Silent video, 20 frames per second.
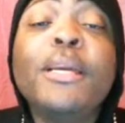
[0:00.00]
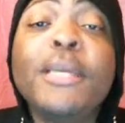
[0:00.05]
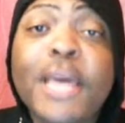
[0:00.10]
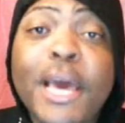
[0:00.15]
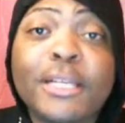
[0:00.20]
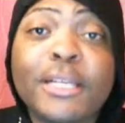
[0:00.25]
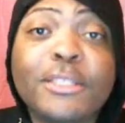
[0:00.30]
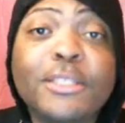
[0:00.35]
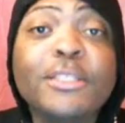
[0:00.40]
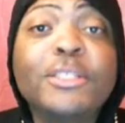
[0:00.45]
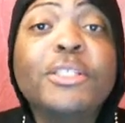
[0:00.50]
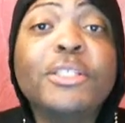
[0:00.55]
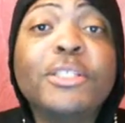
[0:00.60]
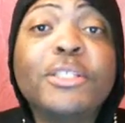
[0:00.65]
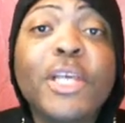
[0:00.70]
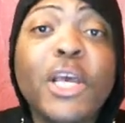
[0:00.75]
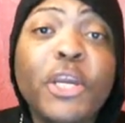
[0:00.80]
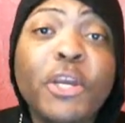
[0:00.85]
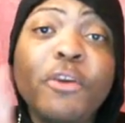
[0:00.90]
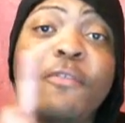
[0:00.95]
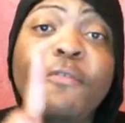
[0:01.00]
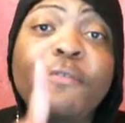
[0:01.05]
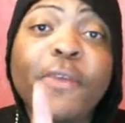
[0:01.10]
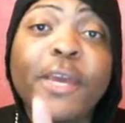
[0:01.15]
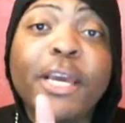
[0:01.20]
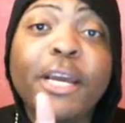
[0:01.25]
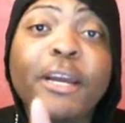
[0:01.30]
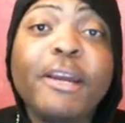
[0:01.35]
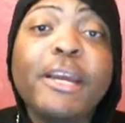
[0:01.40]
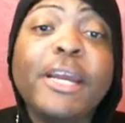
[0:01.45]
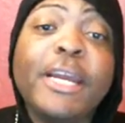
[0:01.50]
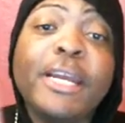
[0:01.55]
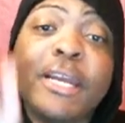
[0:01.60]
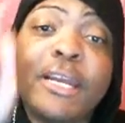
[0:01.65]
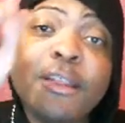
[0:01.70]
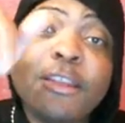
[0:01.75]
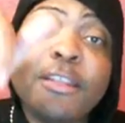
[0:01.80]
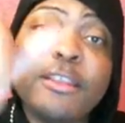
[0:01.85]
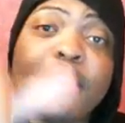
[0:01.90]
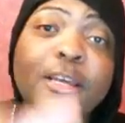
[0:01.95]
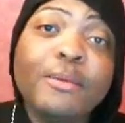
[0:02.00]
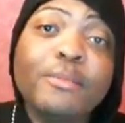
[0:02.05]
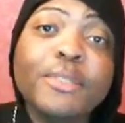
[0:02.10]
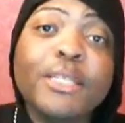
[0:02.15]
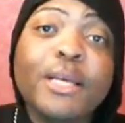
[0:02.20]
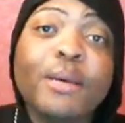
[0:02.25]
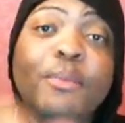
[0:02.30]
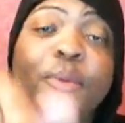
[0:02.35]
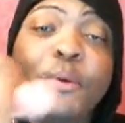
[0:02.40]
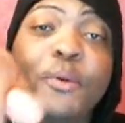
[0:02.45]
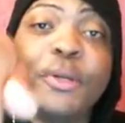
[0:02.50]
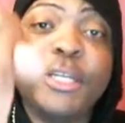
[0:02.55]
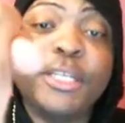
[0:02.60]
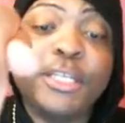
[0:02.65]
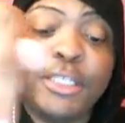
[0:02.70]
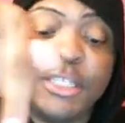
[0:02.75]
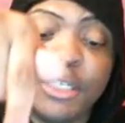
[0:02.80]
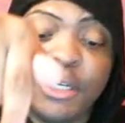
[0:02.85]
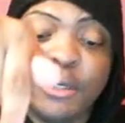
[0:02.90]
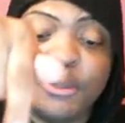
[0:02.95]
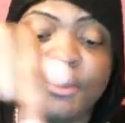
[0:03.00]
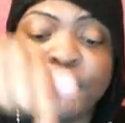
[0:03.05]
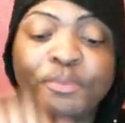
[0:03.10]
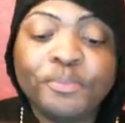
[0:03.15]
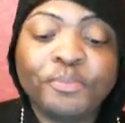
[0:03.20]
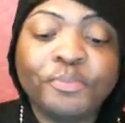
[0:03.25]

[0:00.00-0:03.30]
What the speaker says: Yes, just take your finger and hit the thumbs up on this show.